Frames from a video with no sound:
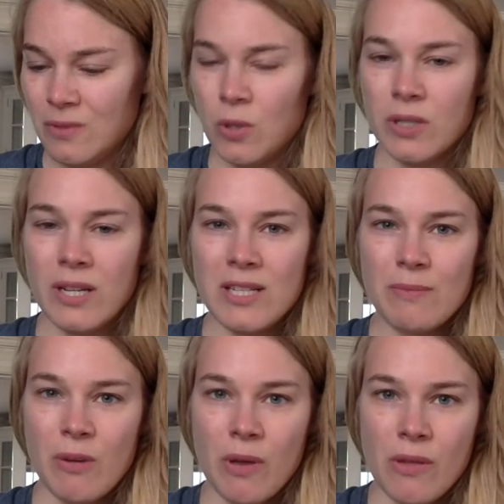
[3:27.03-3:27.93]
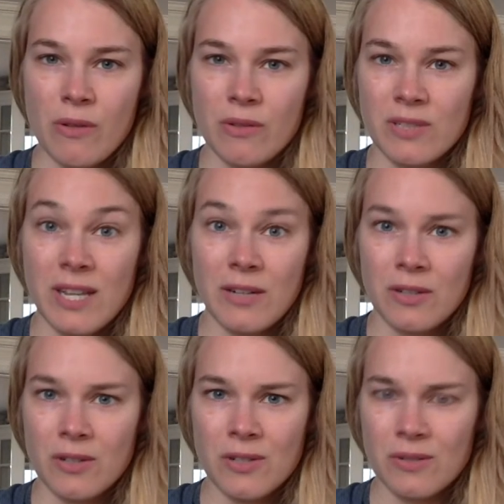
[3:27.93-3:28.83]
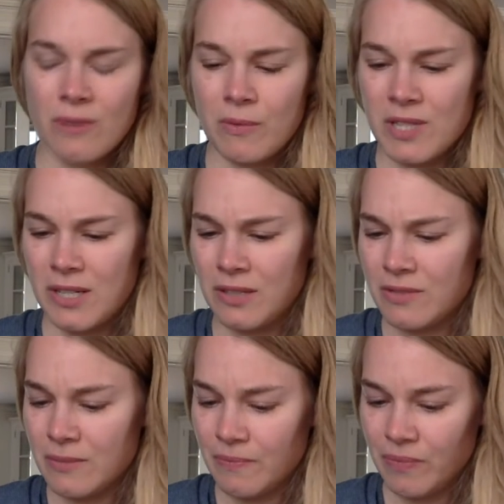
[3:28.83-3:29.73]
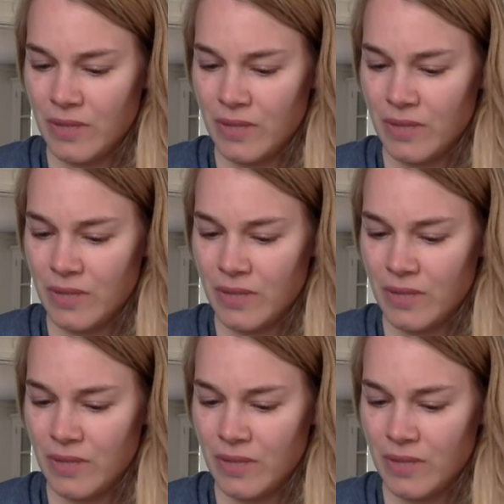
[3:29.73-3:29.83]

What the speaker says: organized by whether they were senators or representatives.